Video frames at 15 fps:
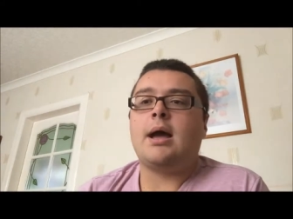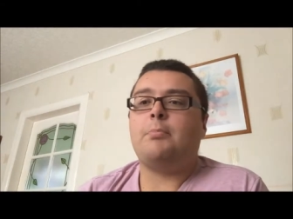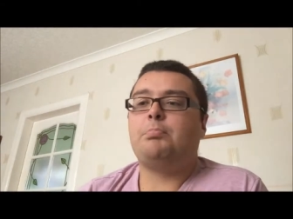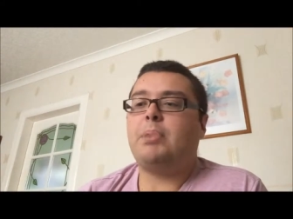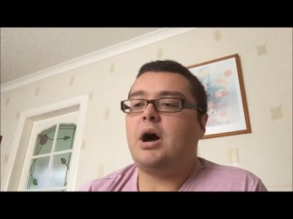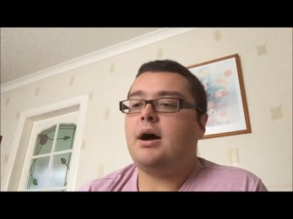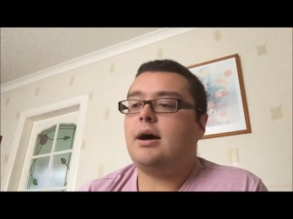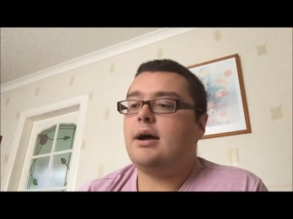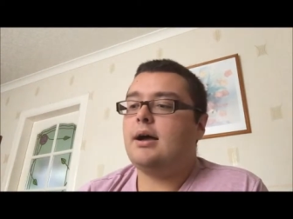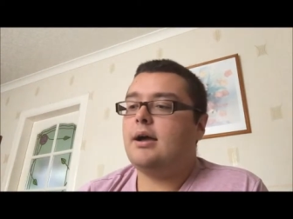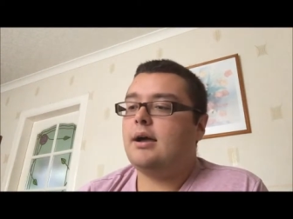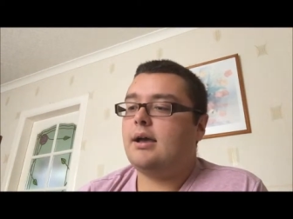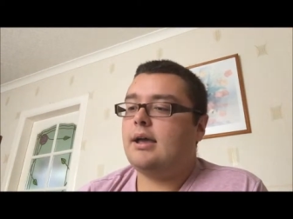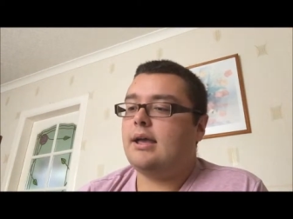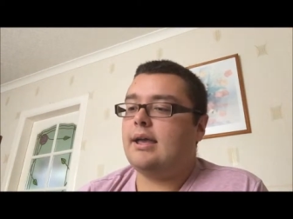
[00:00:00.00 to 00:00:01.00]
But
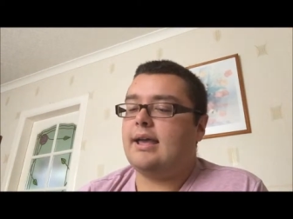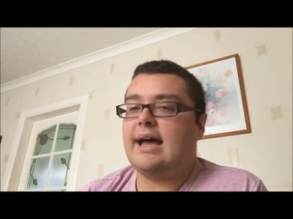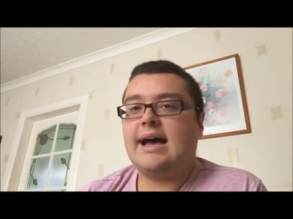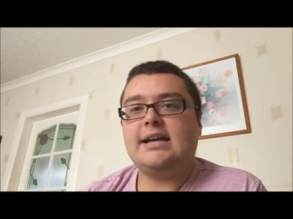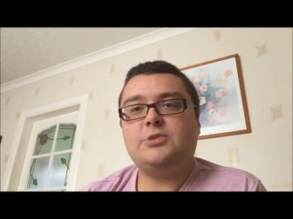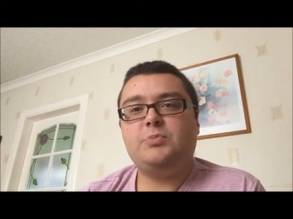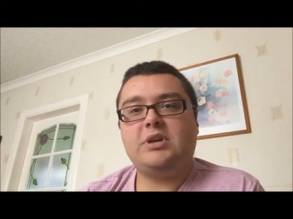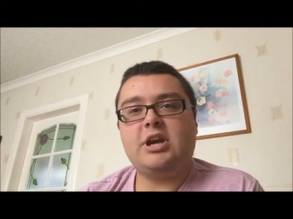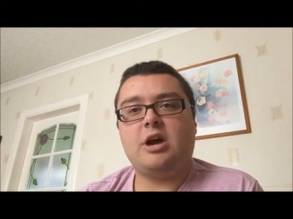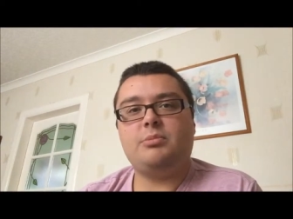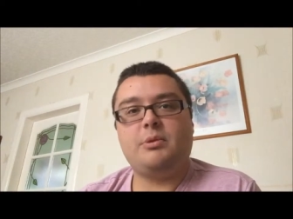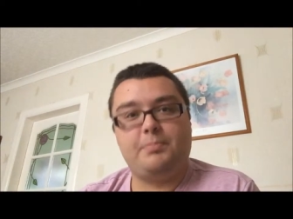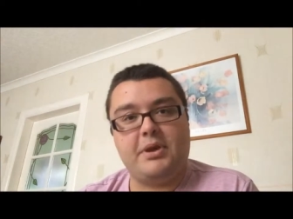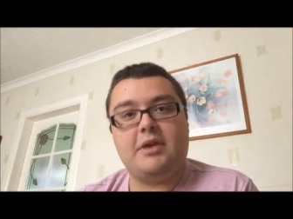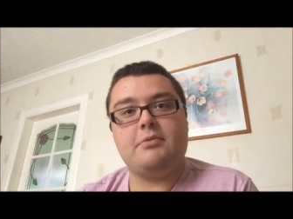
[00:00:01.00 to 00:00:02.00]
it has become
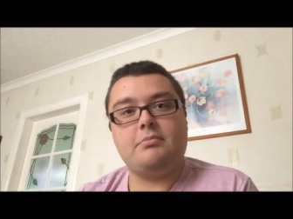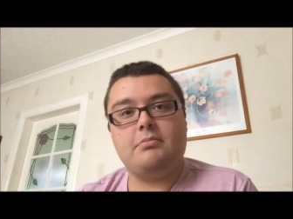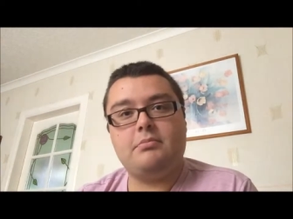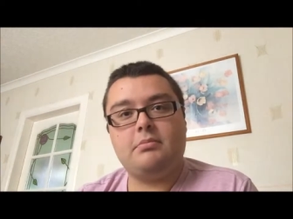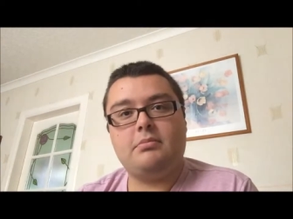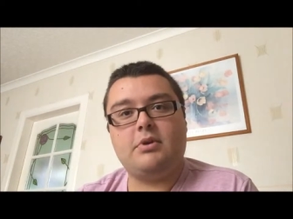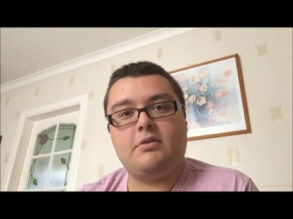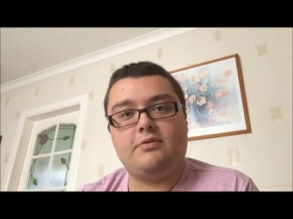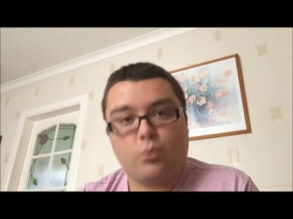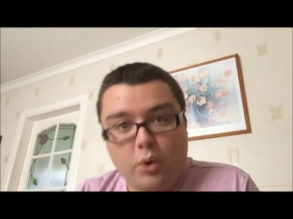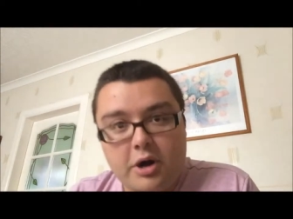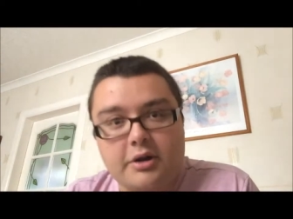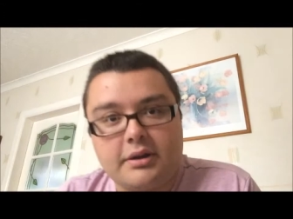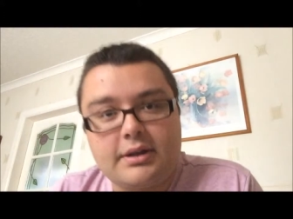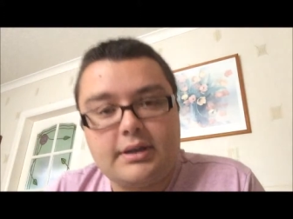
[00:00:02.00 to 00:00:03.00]
a bit of
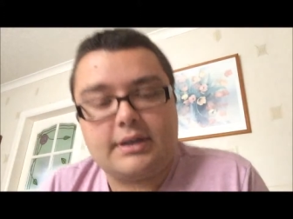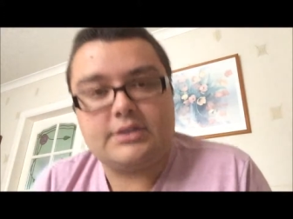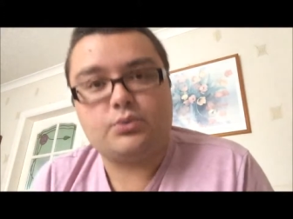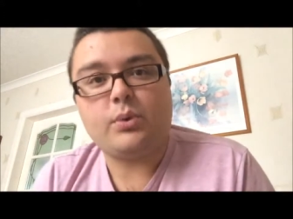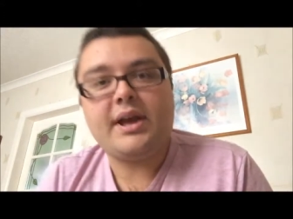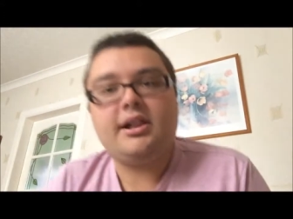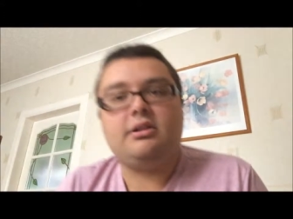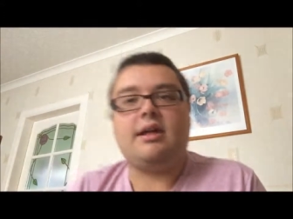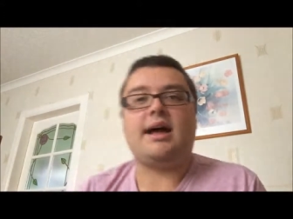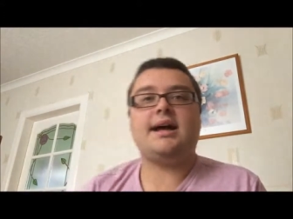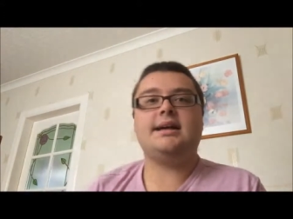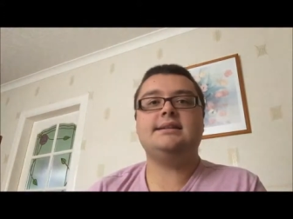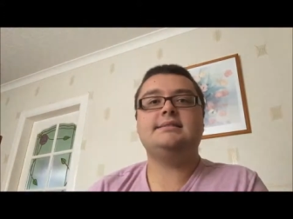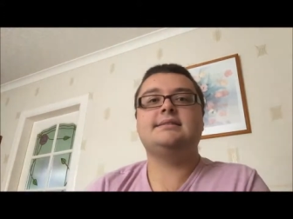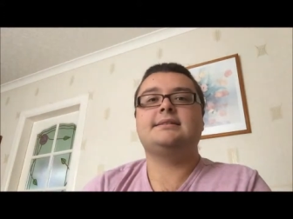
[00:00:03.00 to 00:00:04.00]
work as well,
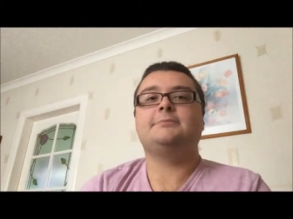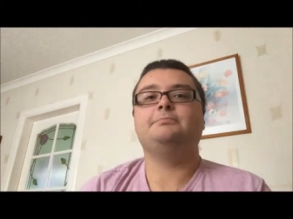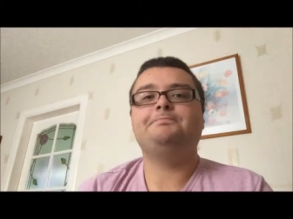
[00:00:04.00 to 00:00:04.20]
and